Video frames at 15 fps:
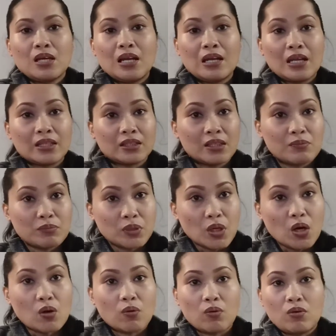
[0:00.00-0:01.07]
Let them
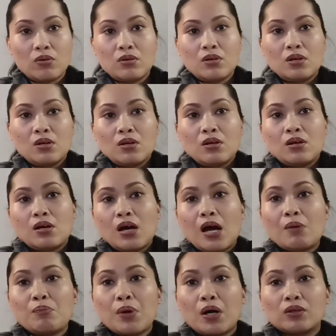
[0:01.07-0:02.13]
know
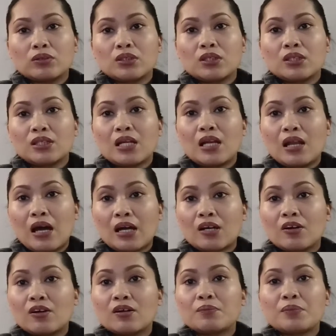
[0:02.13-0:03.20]
about the lack
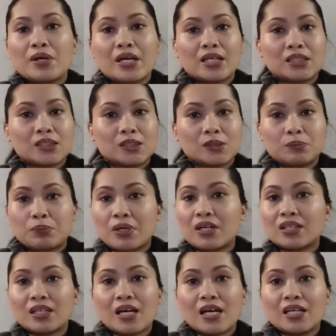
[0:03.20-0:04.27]
of
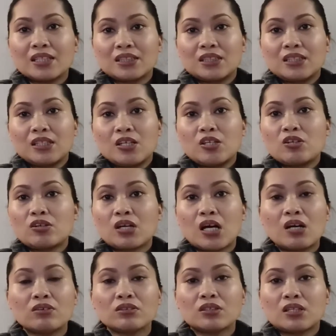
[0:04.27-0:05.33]
expertise in your
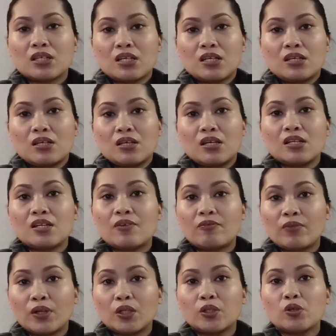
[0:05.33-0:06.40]
country in the
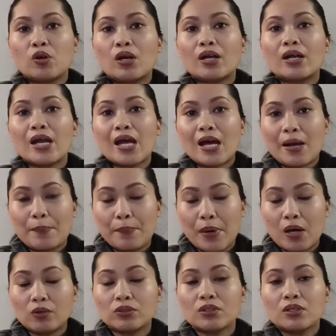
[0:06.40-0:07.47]
field you are
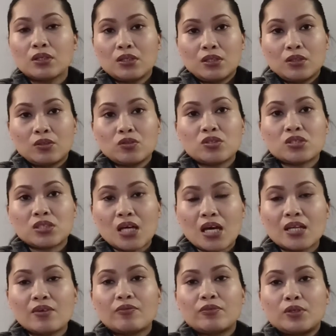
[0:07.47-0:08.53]
about to
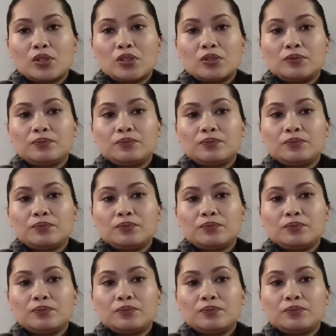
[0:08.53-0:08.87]
study for.